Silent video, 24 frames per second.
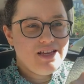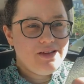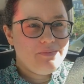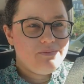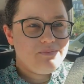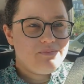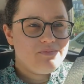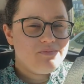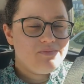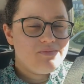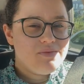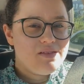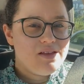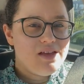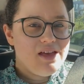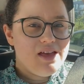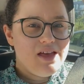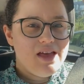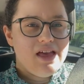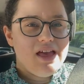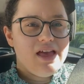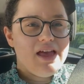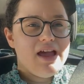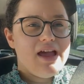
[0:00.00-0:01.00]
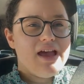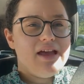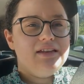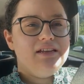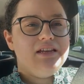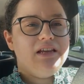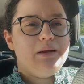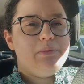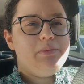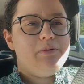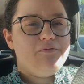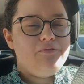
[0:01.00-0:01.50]
and
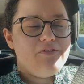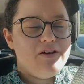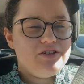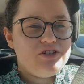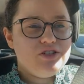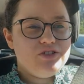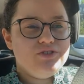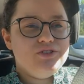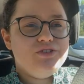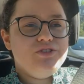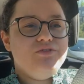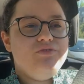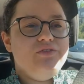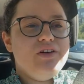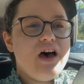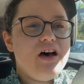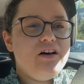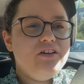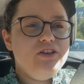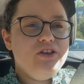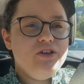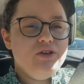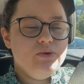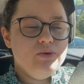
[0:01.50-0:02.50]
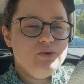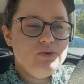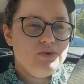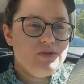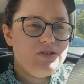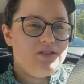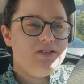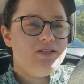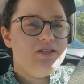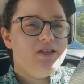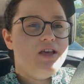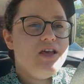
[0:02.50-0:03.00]
in a profession that
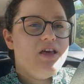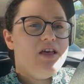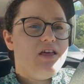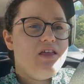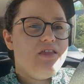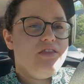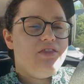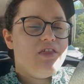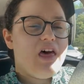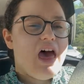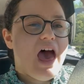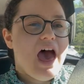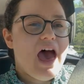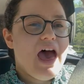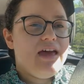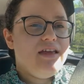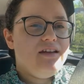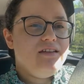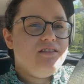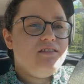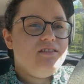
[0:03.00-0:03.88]
values that